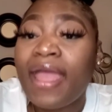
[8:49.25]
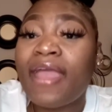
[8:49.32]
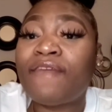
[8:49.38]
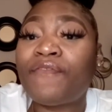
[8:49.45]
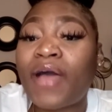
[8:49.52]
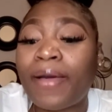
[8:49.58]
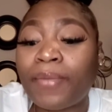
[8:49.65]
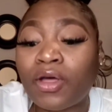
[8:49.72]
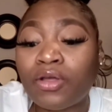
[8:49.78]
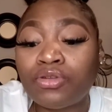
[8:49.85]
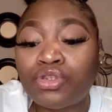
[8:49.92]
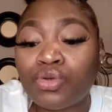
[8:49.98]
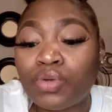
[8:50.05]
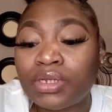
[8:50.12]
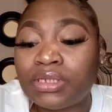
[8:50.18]
If I'm
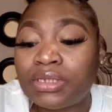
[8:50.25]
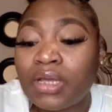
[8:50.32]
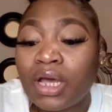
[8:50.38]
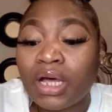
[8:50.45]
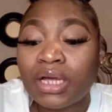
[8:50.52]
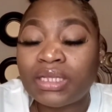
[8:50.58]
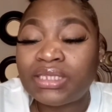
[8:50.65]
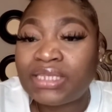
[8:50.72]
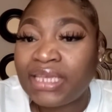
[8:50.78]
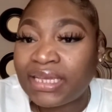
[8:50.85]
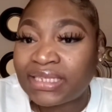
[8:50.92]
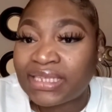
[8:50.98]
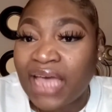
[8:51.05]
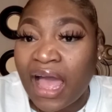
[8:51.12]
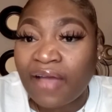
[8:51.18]
going to do a, a
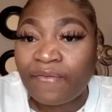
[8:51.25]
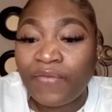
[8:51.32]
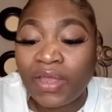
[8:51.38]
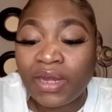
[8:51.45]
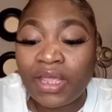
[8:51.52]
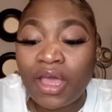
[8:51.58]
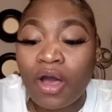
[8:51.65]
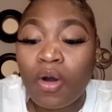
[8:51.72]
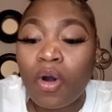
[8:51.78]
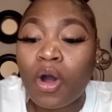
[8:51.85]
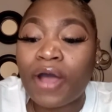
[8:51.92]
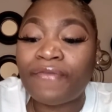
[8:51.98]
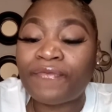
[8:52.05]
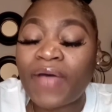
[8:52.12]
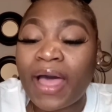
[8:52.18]
TikTok video
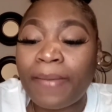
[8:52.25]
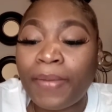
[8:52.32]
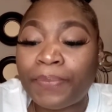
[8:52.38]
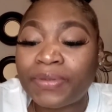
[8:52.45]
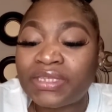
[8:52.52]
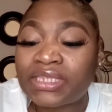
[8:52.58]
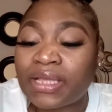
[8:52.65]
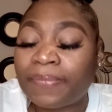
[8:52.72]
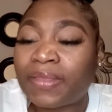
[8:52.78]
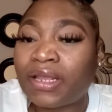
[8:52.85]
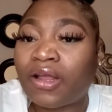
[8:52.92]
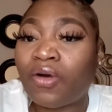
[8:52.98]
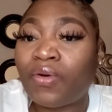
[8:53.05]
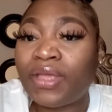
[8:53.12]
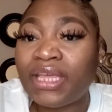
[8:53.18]
or if I'm going to put
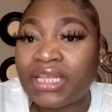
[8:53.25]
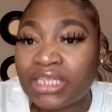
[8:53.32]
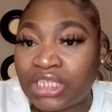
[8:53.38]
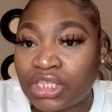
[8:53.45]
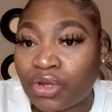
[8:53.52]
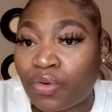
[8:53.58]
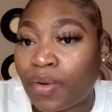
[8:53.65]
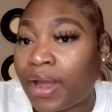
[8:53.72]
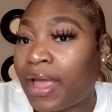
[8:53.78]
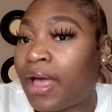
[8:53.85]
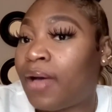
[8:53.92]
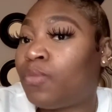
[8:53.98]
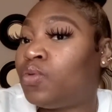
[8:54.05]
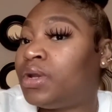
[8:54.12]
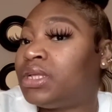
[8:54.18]
something on
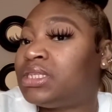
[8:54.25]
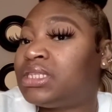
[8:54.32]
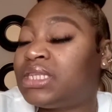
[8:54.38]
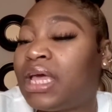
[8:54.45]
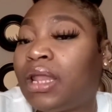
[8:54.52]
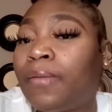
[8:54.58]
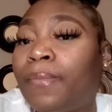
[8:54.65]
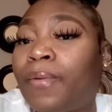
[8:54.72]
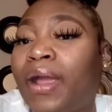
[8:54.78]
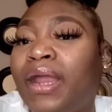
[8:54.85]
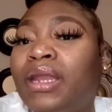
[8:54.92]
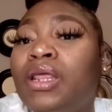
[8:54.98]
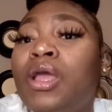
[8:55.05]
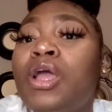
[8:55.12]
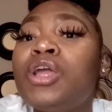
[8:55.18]
Instagram with a
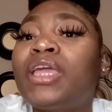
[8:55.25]
celebrating,